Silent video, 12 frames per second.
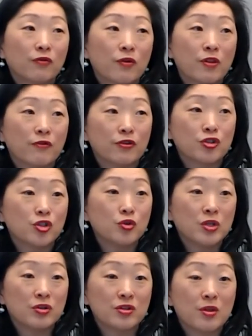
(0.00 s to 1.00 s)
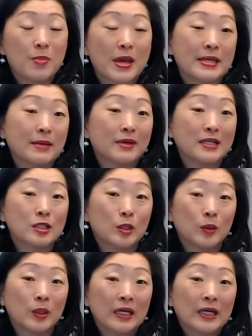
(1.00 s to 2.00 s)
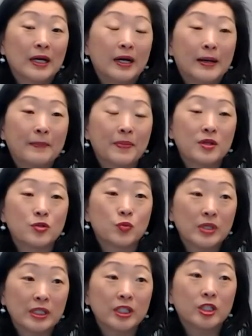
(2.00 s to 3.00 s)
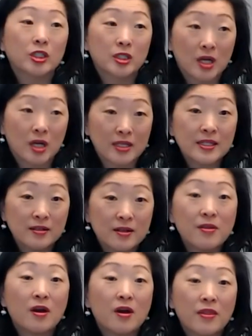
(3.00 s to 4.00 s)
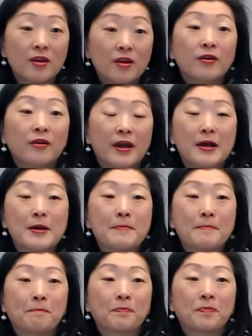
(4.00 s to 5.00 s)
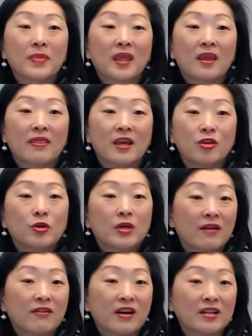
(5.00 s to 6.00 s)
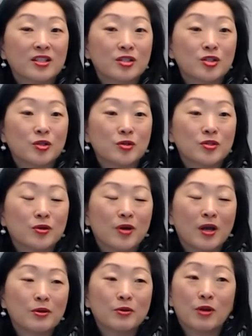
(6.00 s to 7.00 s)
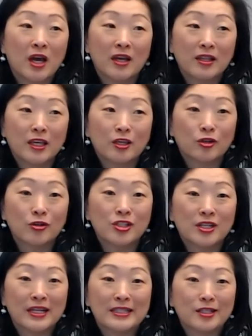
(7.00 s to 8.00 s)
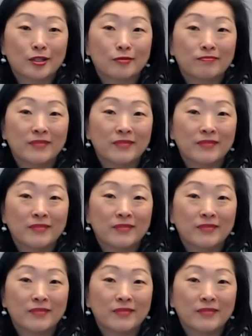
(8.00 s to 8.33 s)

for the first two years of the pandemic. So um, there's really good content on, on there um, that you can have access to. So I would highly encourage it. It's a